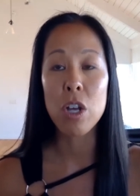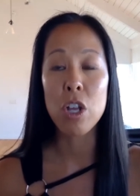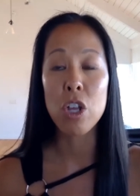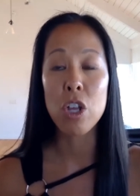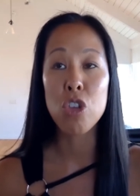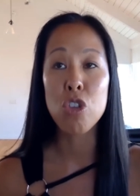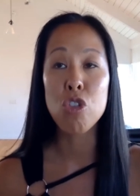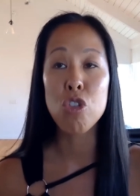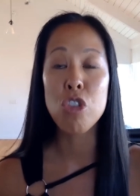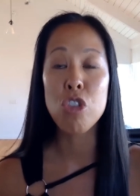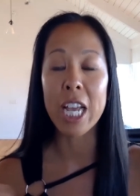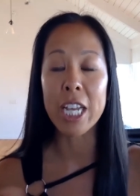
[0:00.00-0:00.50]

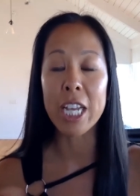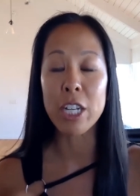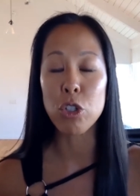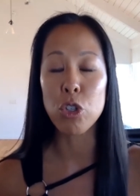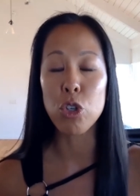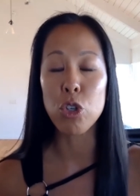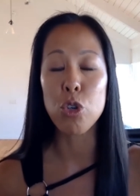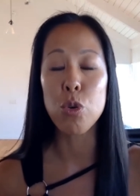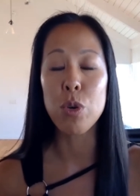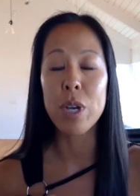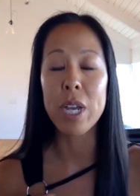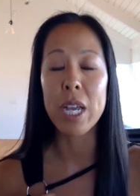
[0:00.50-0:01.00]
like
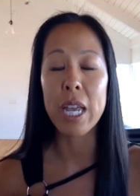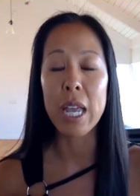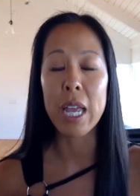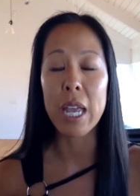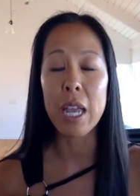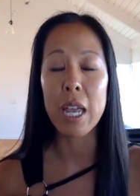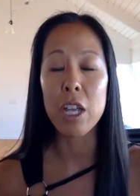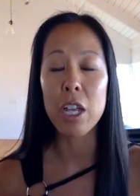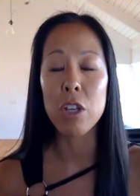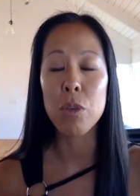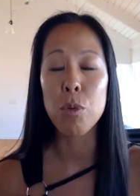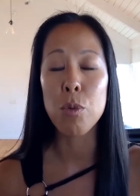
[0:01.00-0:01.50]
to
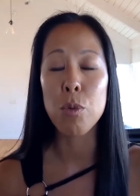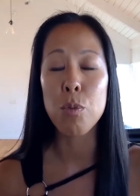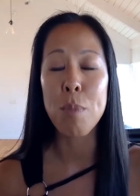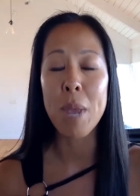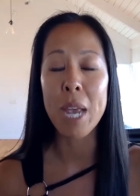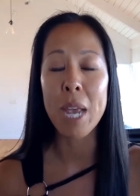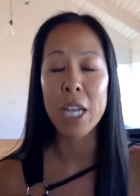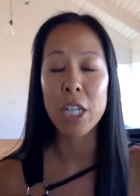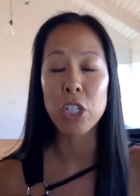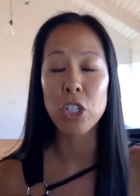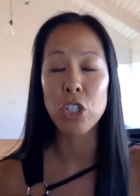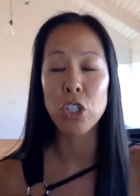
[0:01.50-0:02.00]

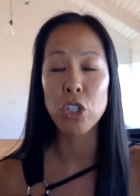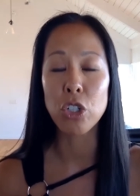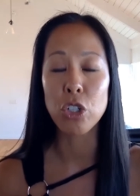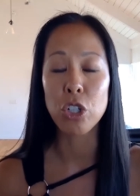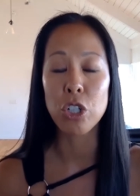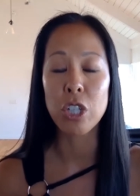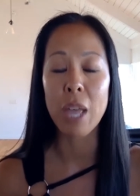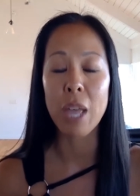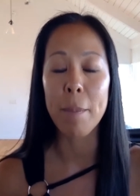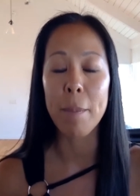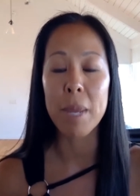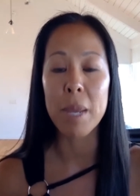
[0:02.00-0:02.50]
make sure
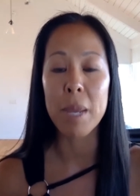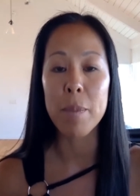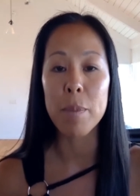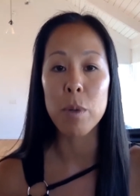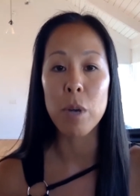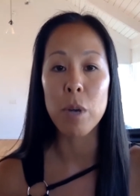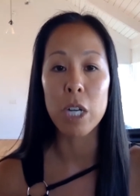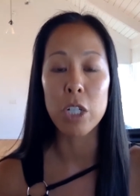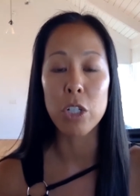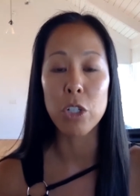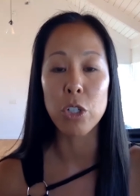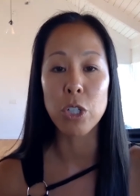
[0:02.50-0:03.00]
that people
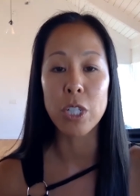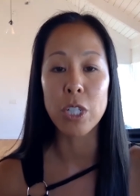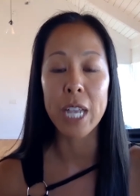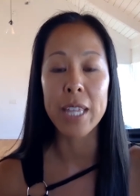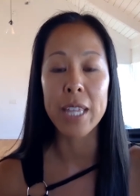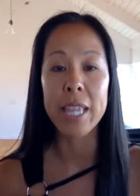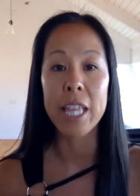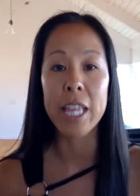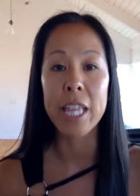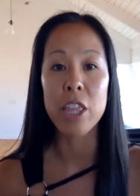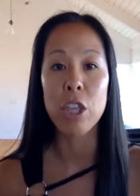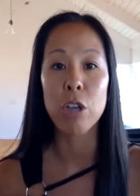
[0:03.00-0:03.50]
understand
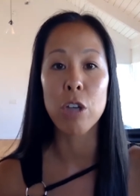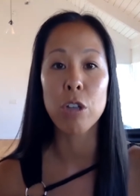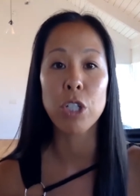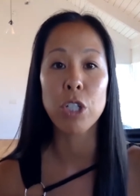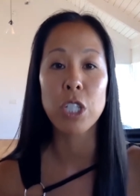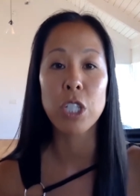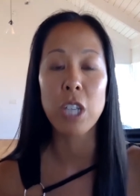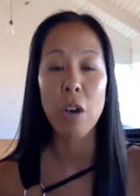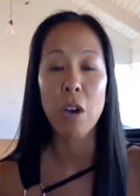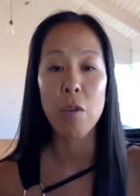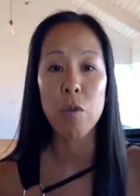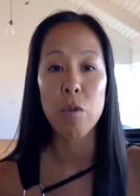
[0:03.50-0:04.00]
that their
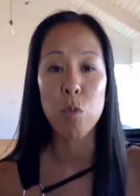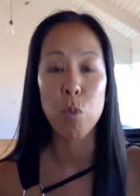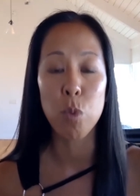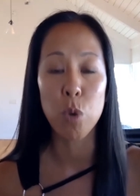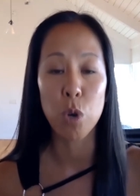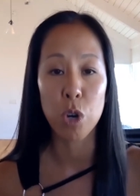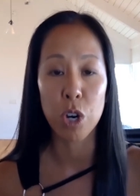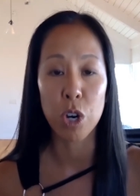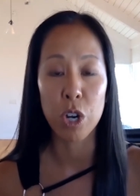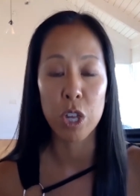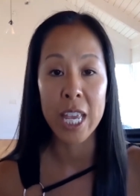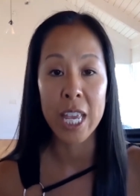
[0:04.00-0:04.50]

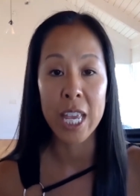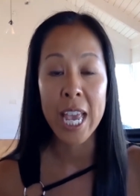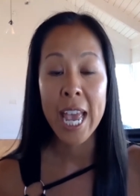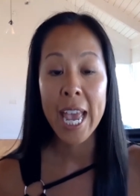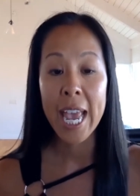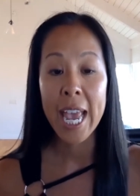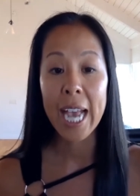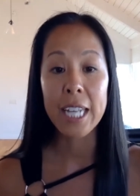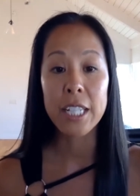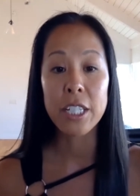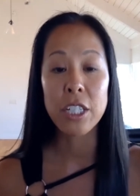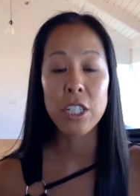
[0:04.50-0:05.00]
self-worth
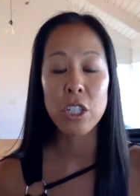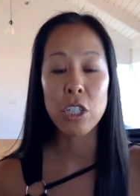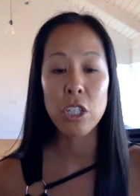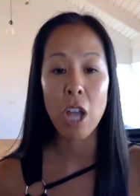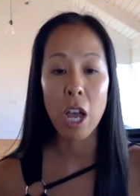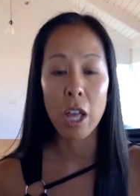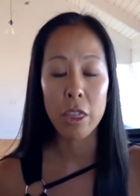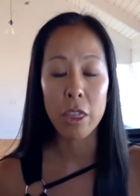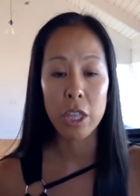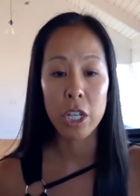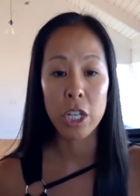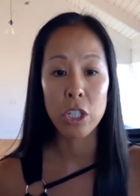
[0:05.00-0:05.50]
has
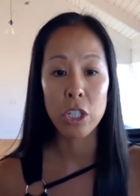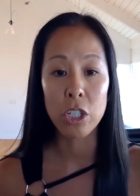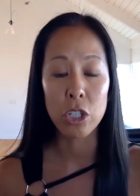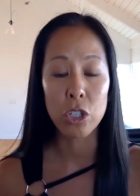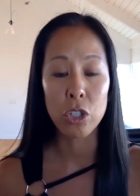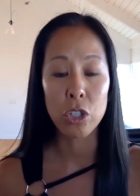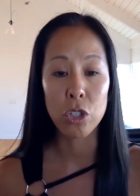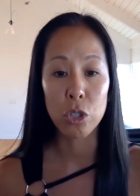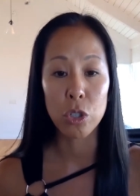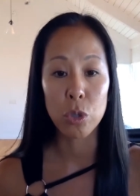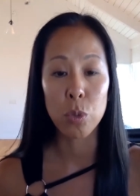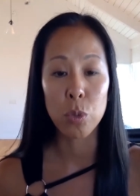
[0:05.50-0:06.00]
nothing to
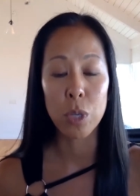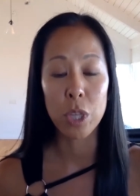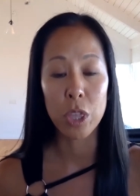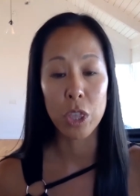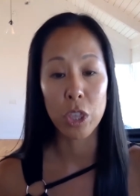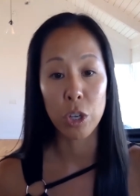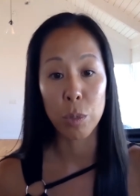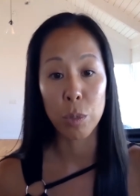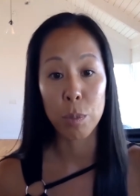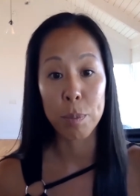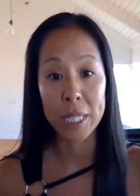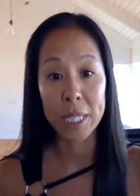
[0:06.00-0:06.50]
do with
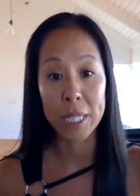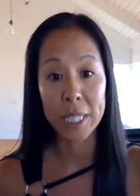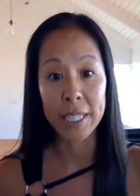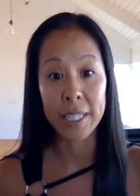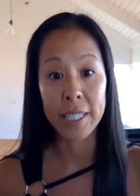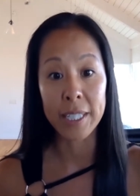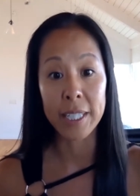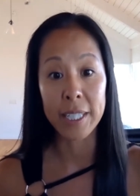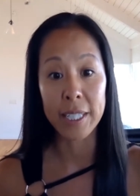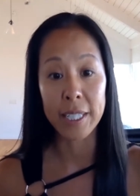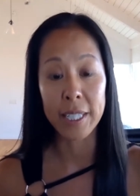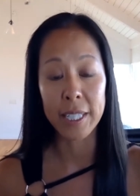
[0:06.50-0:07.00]
their
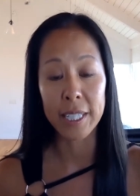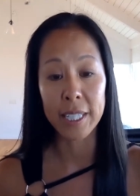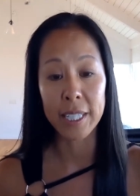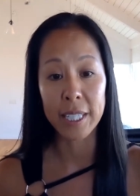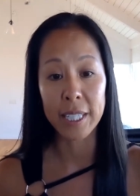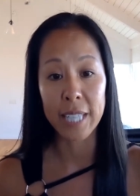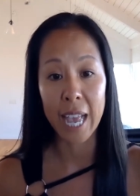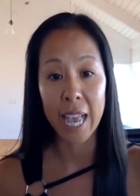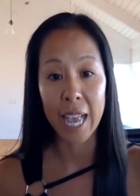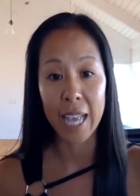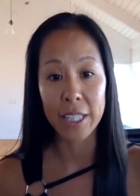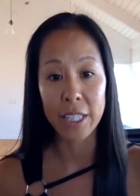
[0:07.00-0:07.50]
business's
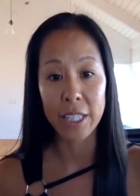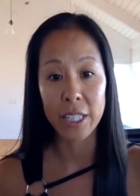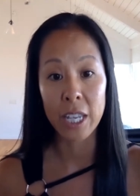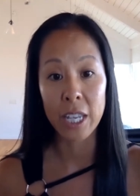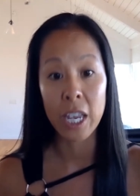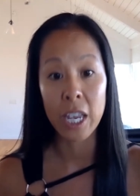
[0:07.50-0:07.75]
success.